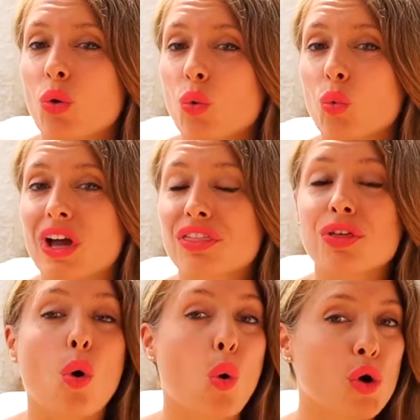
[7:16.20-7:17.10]
With
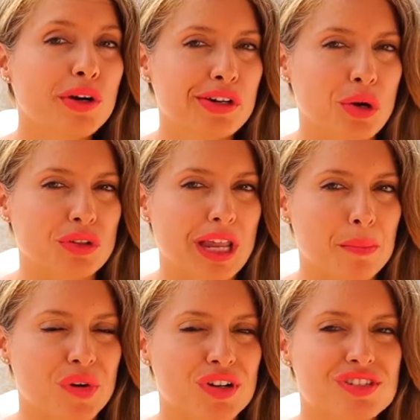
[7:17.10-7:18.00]
ordinal
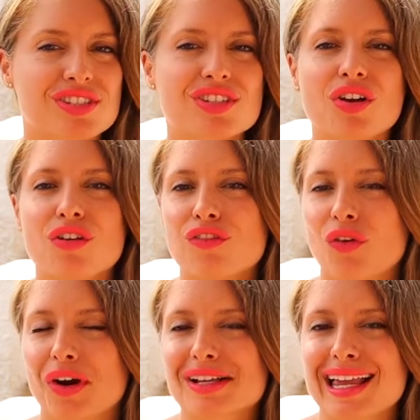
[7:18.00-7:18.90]
numbers,
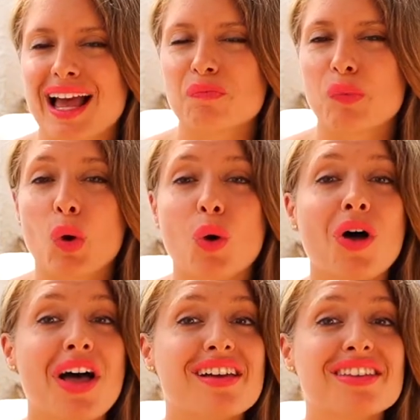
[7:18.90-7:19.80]
for example,
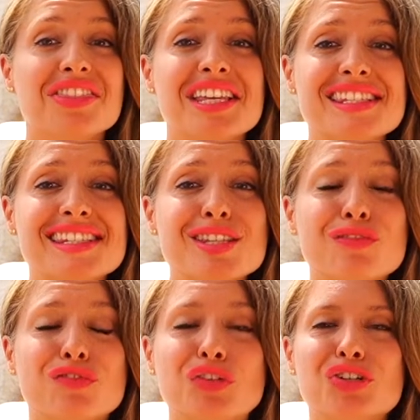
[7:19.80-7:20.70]
this is the
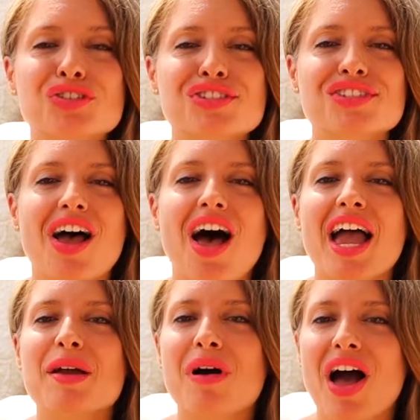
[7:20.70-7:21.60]
first
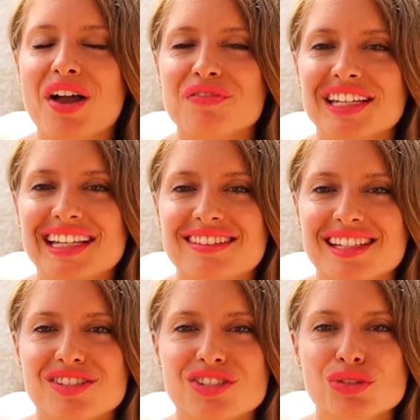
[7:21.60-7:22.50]
time I've
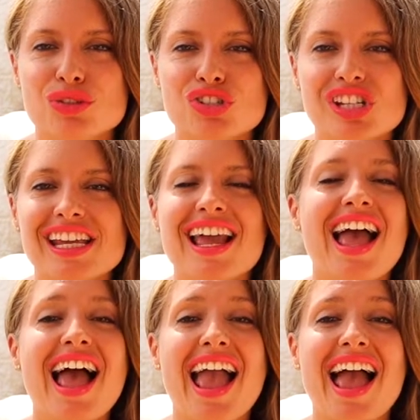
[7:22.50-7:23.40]
eaten sushi
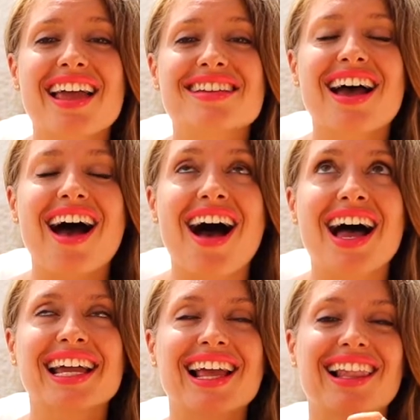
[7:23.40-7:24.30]
and
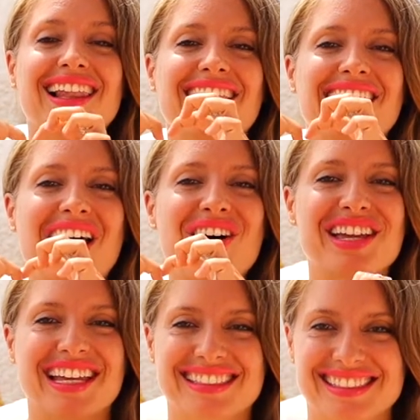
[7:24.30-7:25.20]
I love
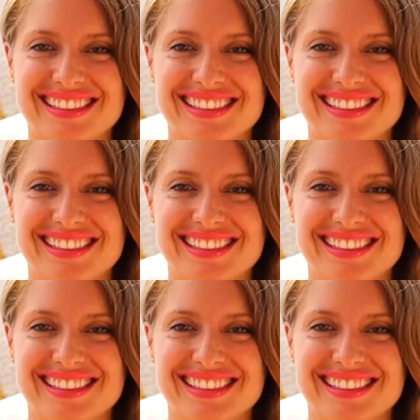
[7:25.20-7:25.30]
it.